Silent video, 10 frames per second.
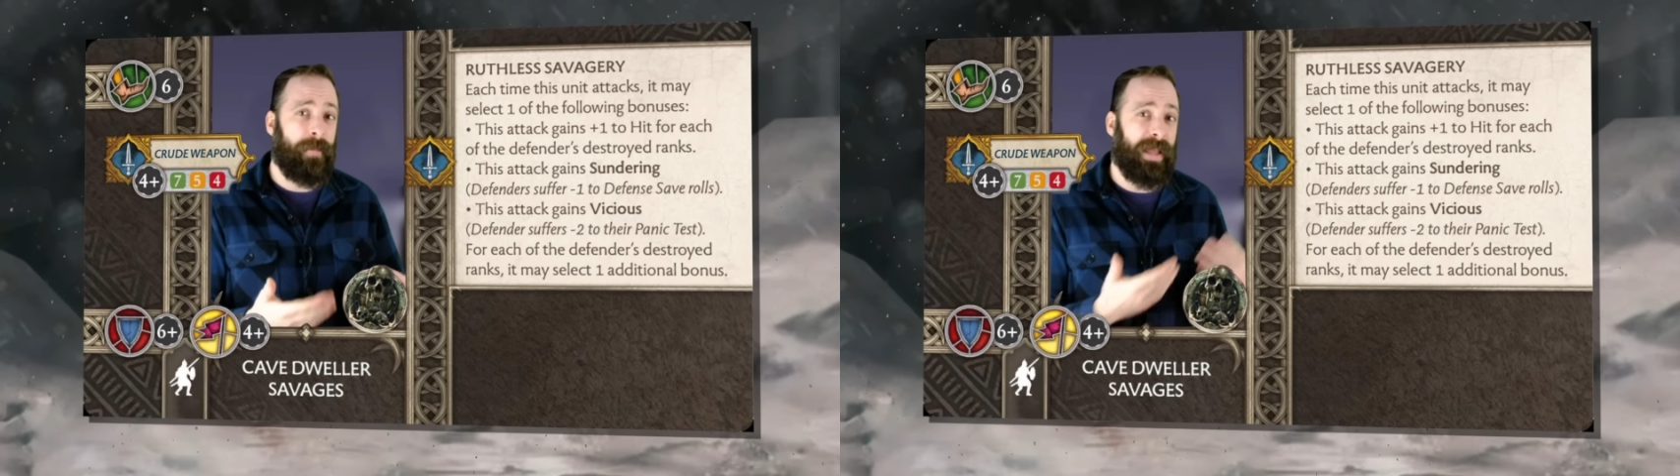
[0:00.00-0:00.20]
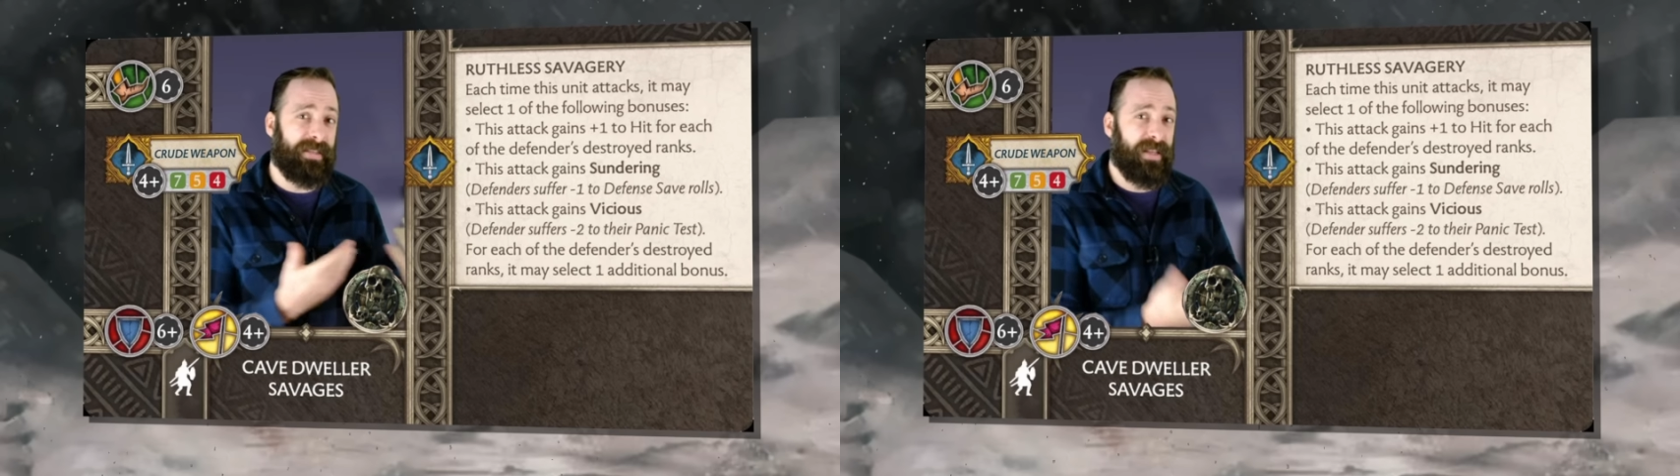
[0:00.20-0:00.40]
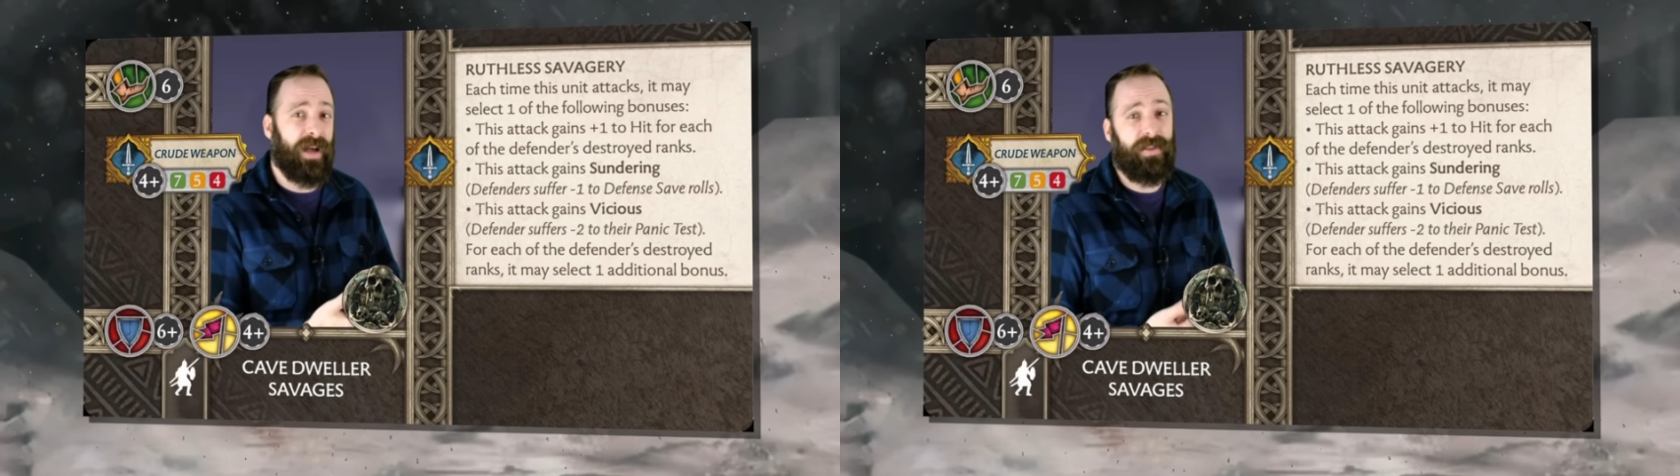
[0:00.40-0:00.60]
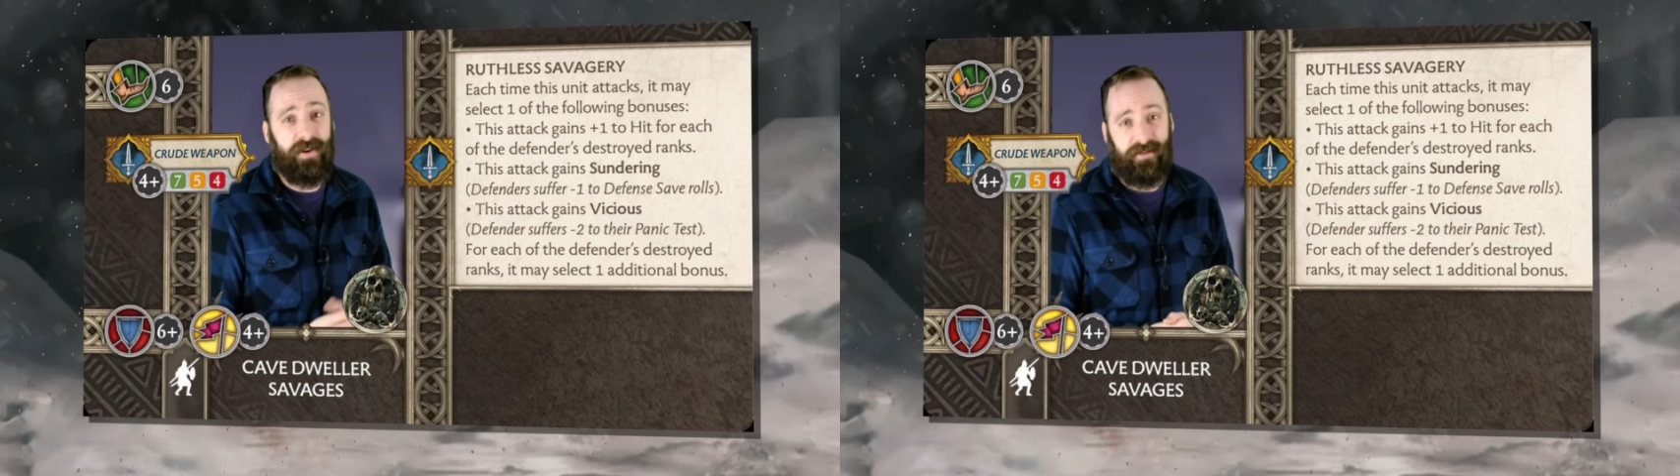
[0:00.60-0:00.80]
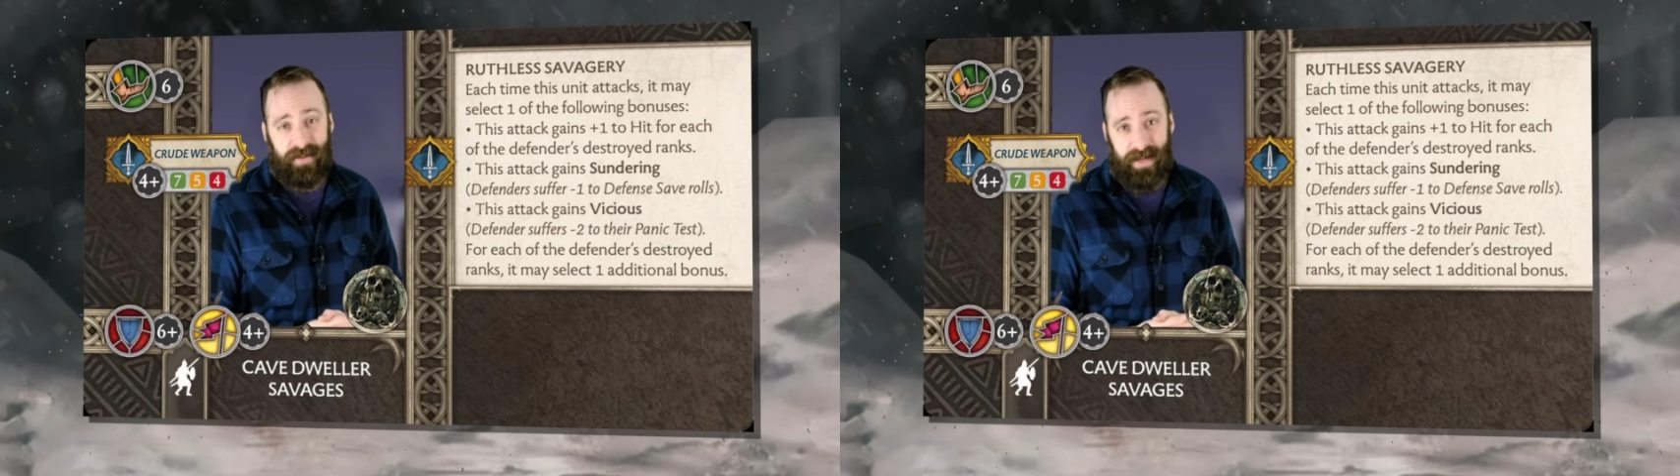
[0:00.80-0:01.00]
based on
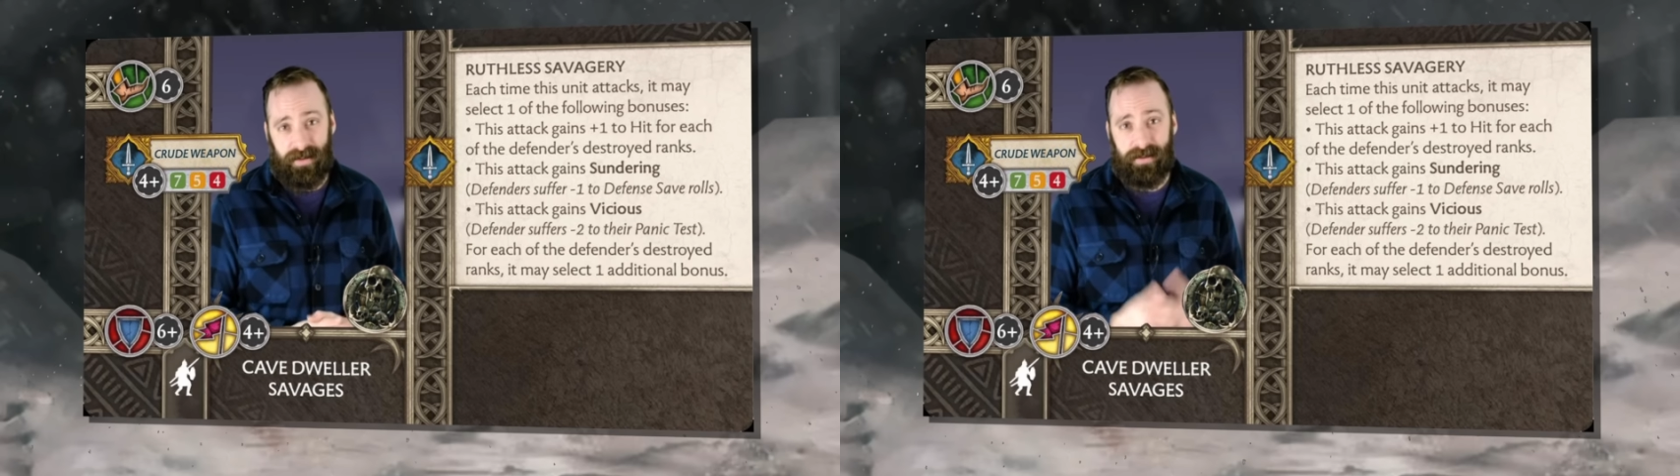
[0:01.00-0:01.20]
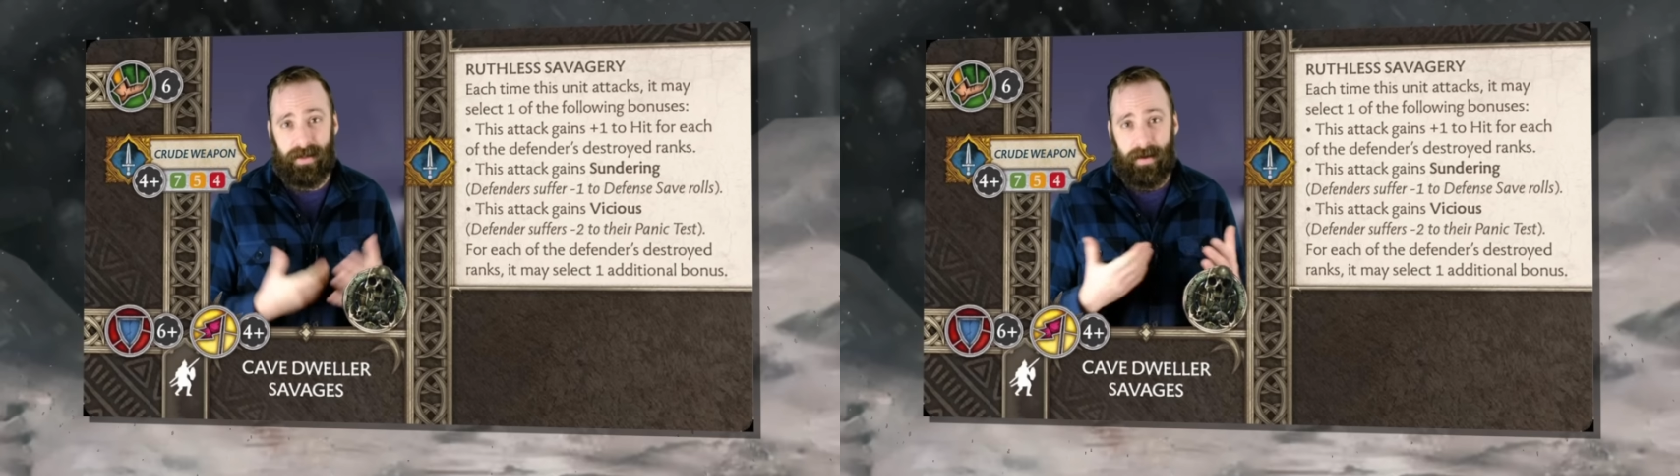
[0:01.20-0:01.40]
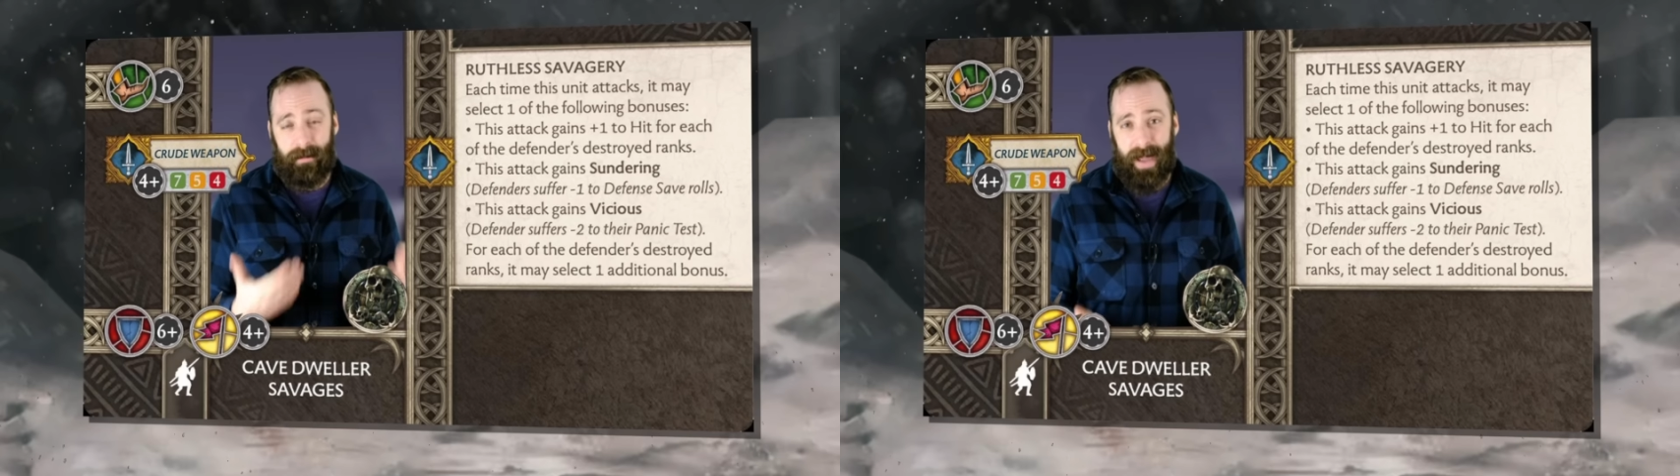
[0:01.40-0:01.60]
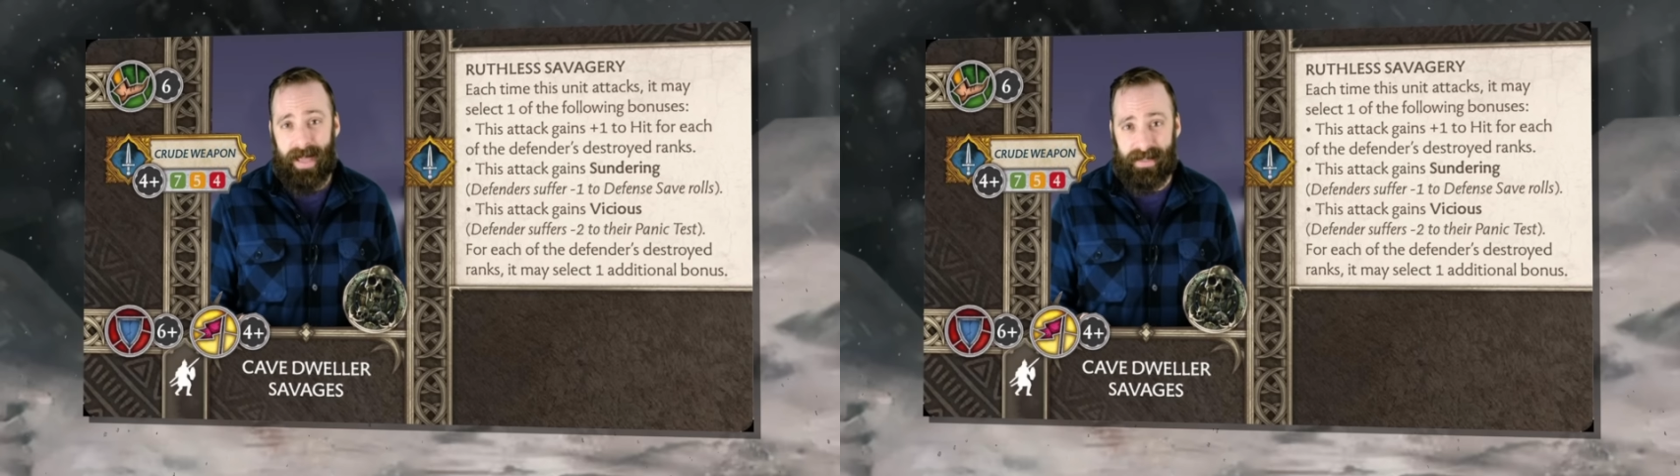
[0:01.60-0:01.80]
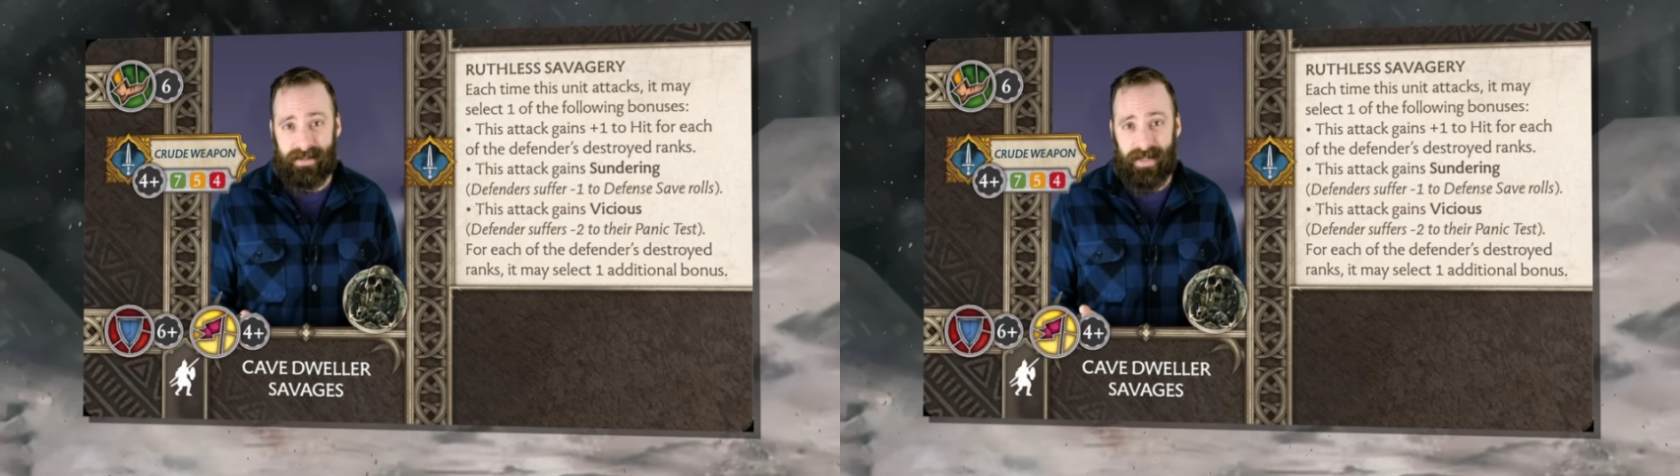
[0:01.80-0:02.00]
their failed
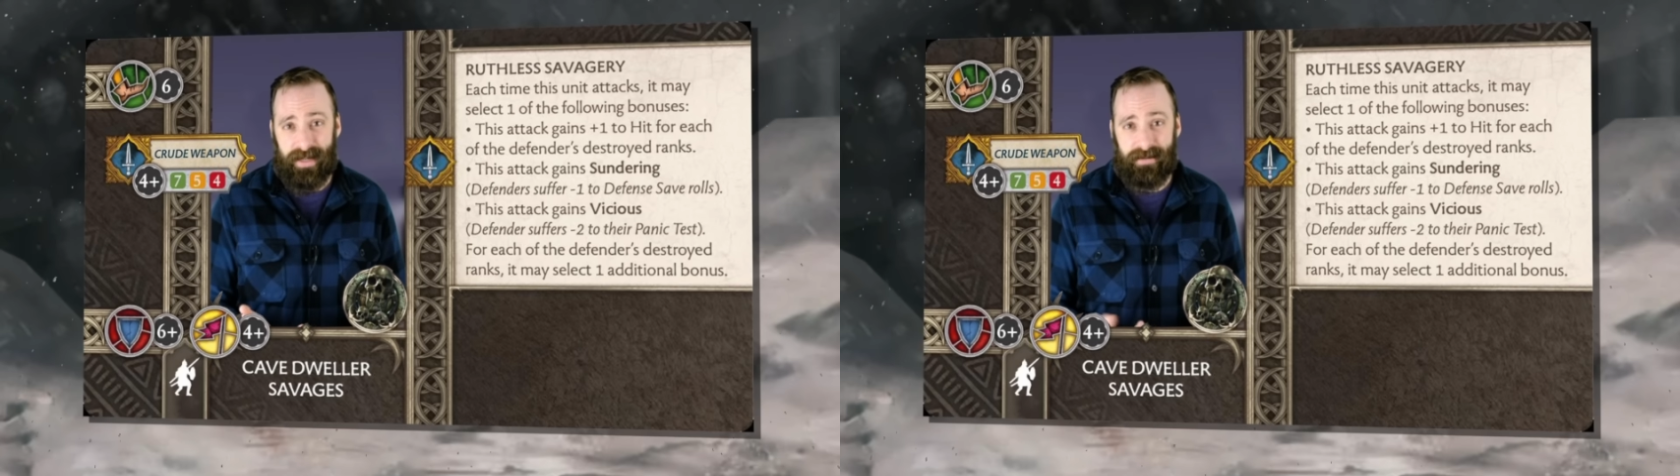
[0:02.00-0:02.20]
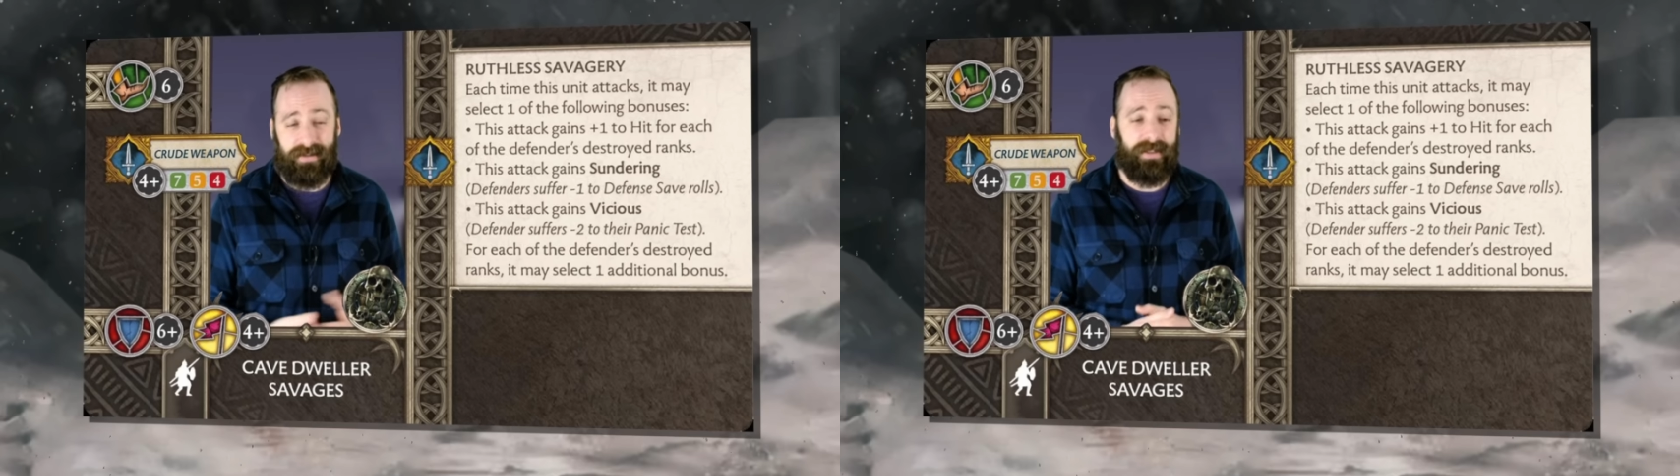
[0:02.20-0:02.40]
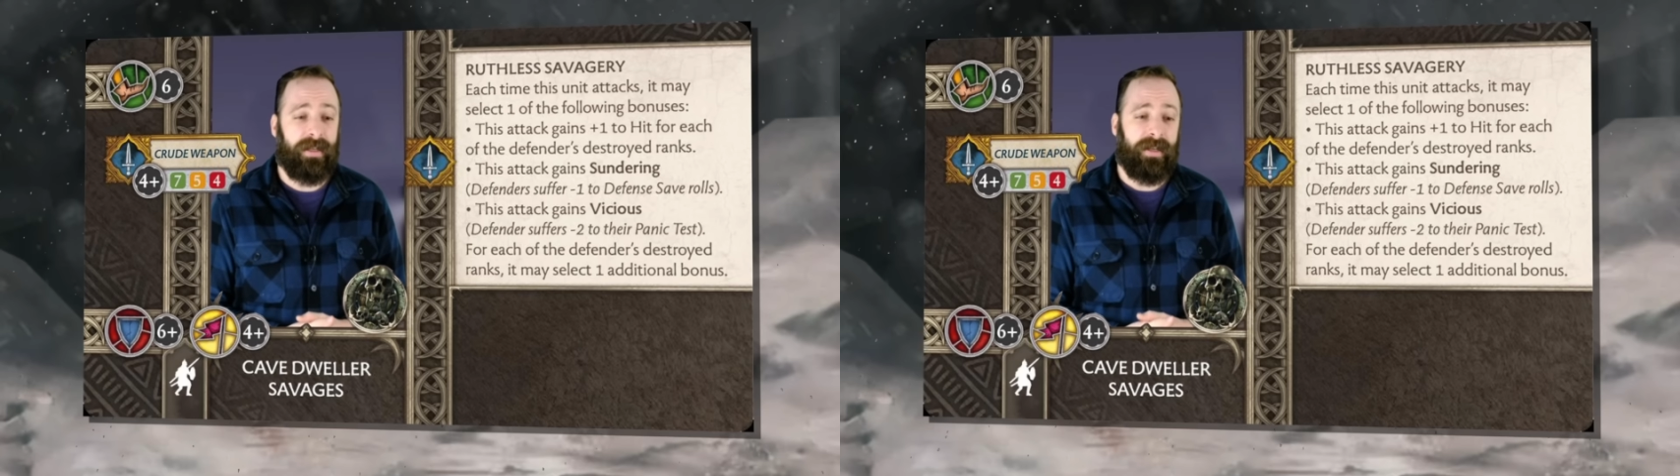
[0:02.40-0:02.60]
panic saves.